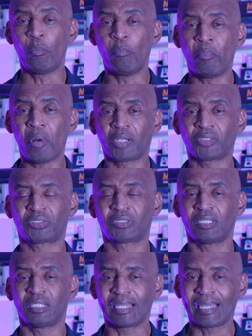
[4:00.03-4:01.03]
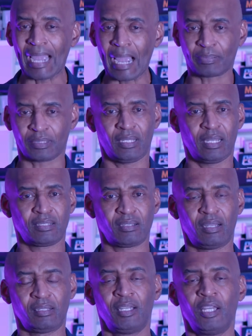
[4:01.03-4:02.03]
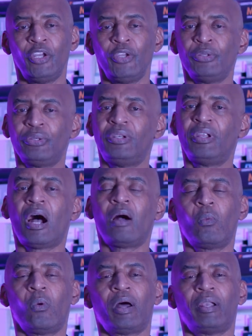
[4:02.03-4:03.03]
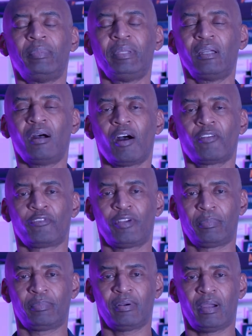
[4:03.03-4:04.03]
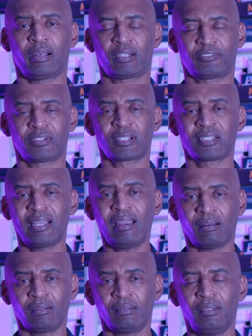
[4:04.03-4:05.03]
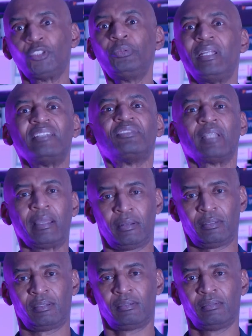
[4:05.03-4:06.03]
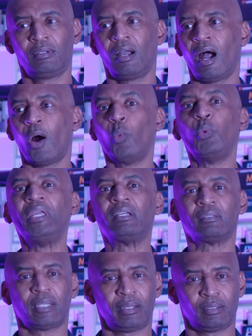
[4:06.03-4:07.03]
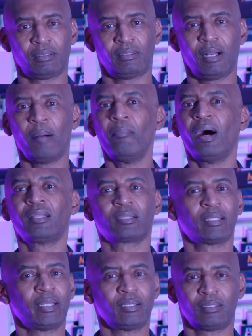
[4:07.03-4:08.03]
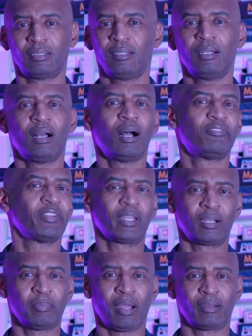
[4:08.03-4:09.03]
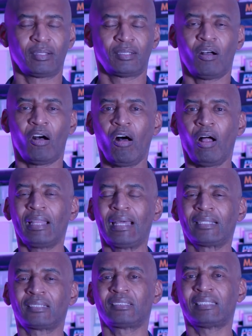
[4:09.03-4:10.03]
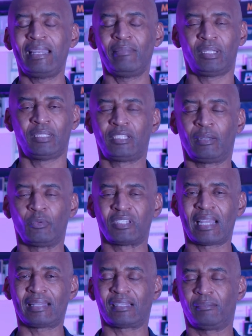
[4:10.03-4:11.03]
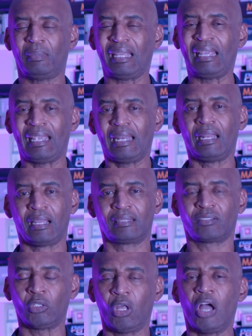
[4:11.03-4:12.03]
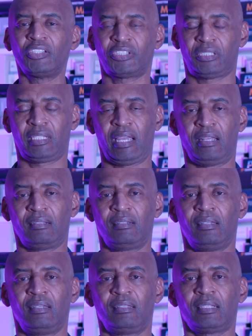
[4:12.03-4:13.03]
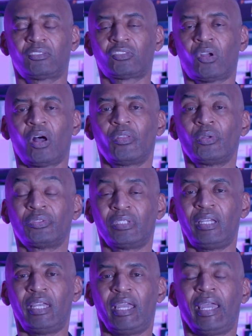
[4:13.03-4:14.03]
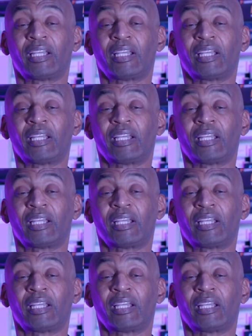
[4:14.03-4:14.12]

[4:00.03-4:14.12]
must capitalize on. You do not want to be offering a product for sale 2 days later, a week later, a month later. Forget about it. All that excitement that was at the beginning, at the launch date, that saw those